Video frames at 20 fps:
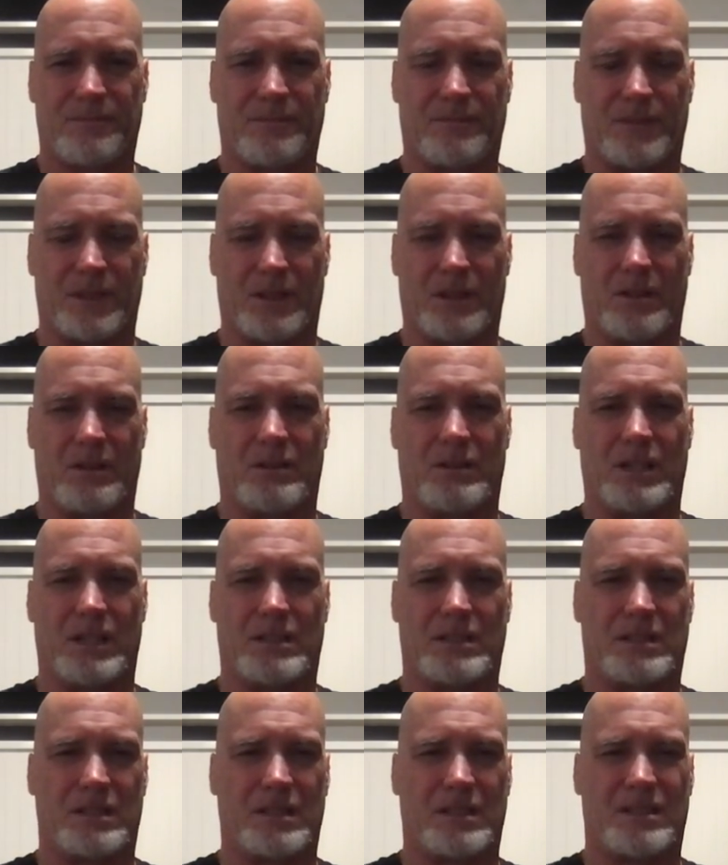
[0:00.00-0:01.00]
You know,
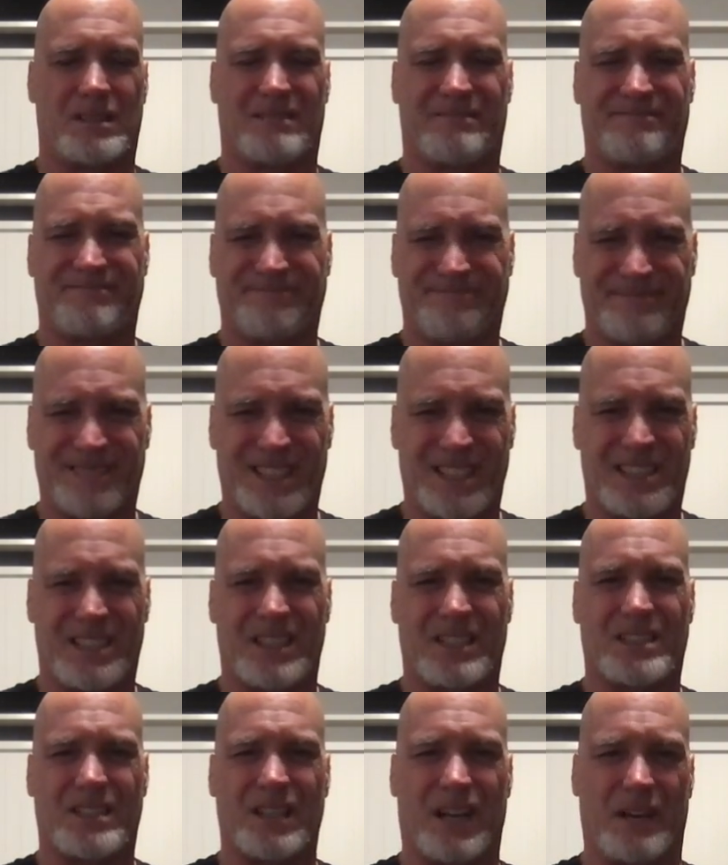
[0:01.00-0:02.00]
it's just
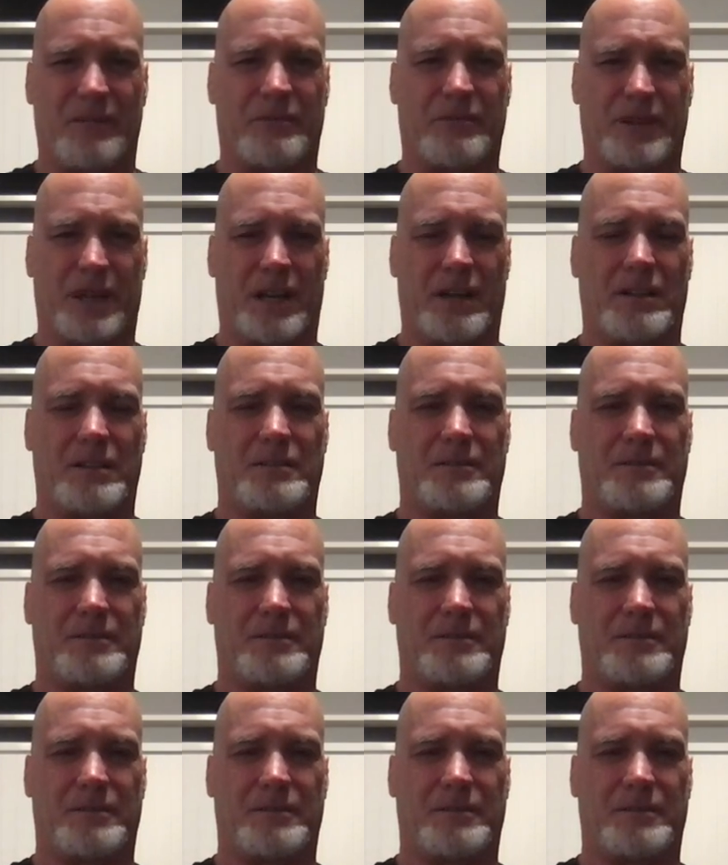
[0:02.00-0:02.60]
not fair.